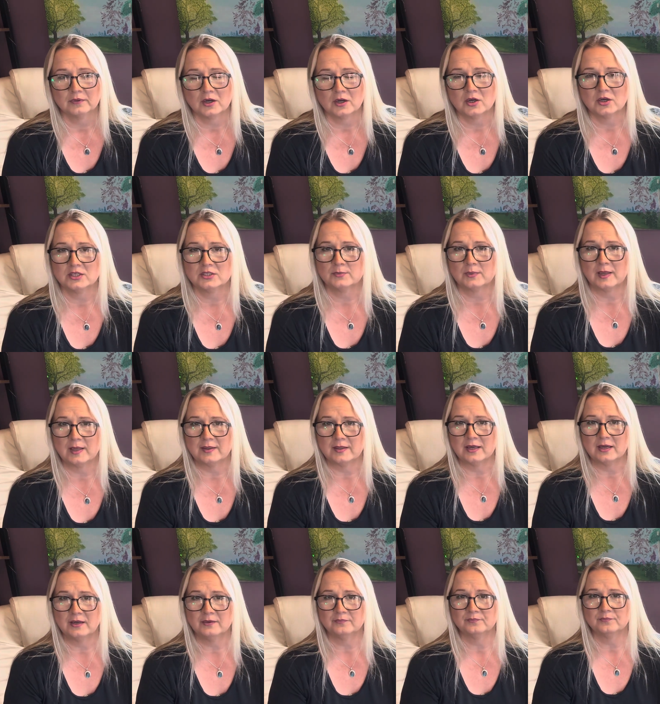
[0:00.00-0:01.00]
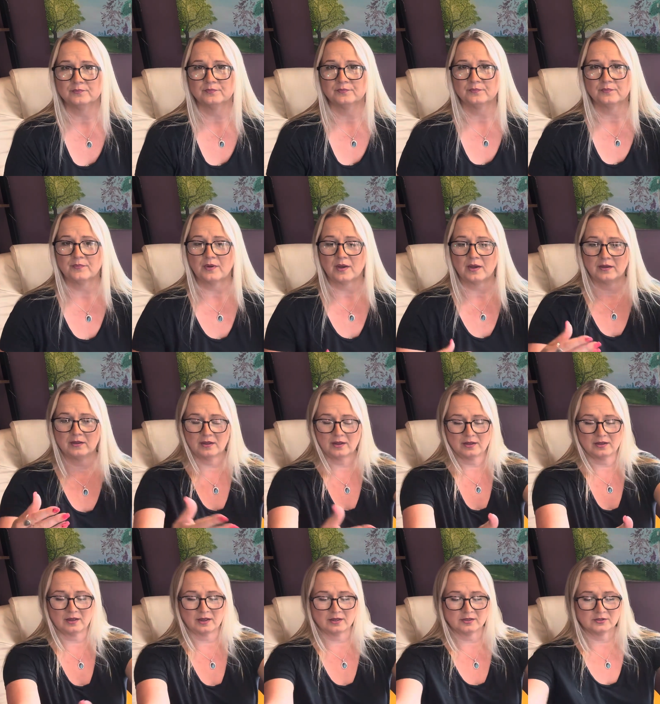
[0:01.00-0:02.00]
Can't explain that.
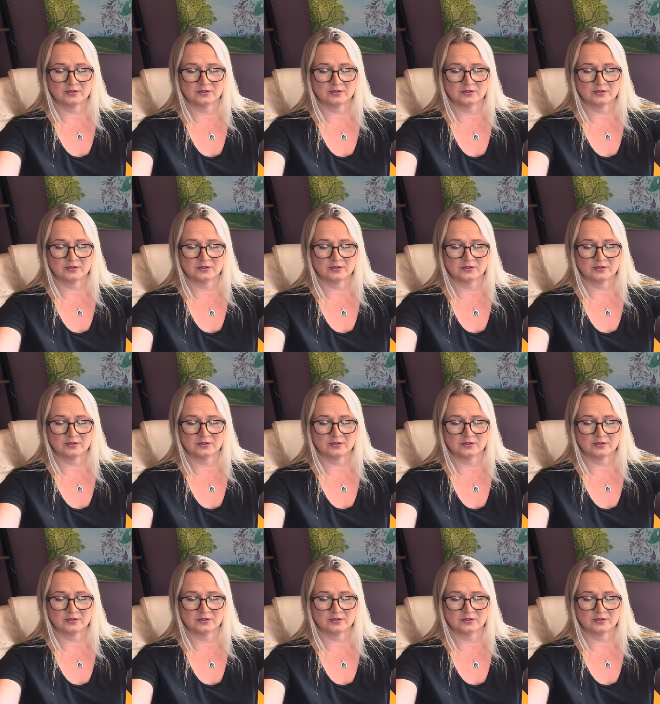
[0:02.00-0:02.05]
I